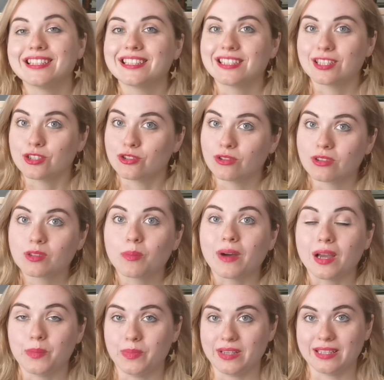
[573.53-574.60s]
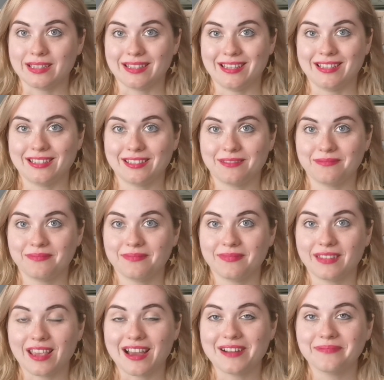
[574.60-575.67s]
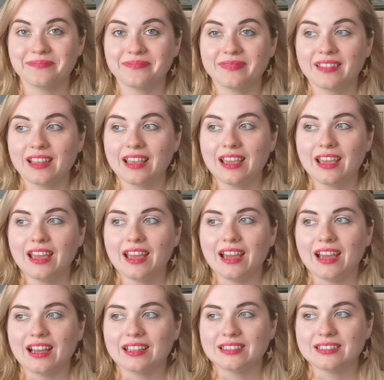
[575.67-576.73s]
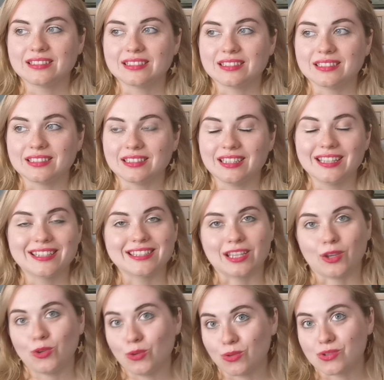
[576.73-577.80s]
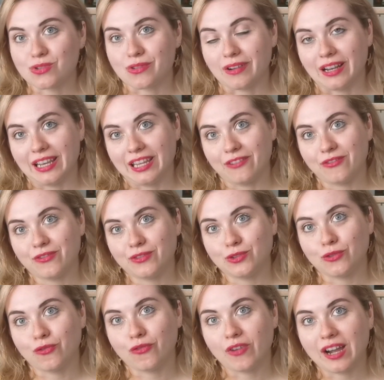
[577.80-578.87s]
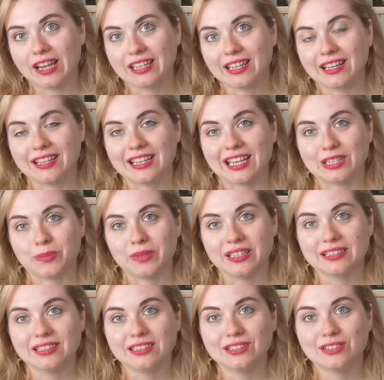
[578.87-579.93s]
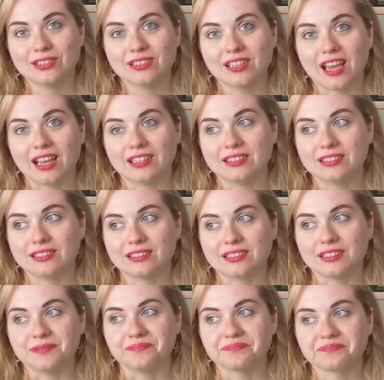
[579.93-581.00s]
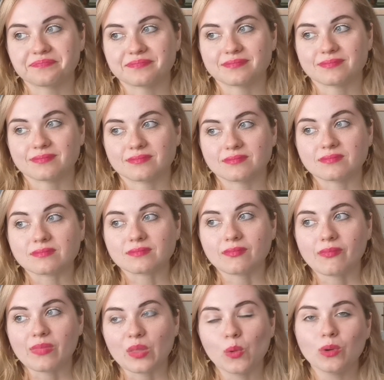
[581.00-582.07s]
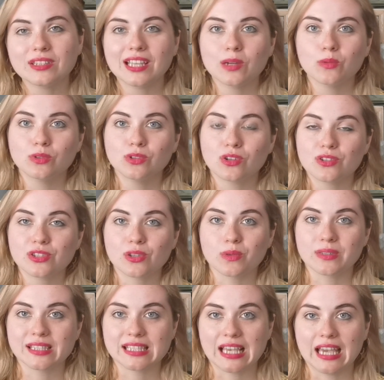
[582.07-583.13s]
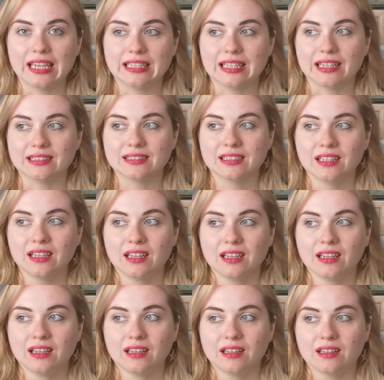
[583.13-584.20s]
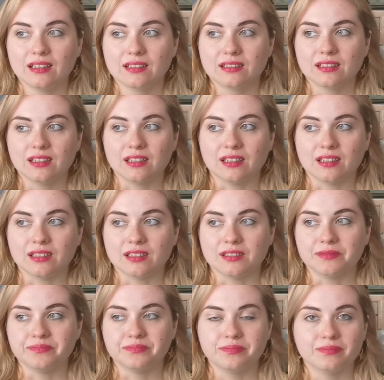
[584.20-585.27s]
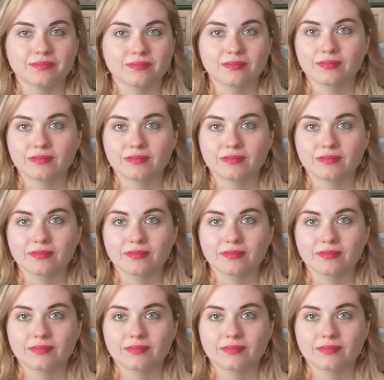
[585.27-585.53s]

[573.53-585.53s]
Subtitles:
This is not my business, yeah? And it's a huge relief to finally admit it. And what I would also say that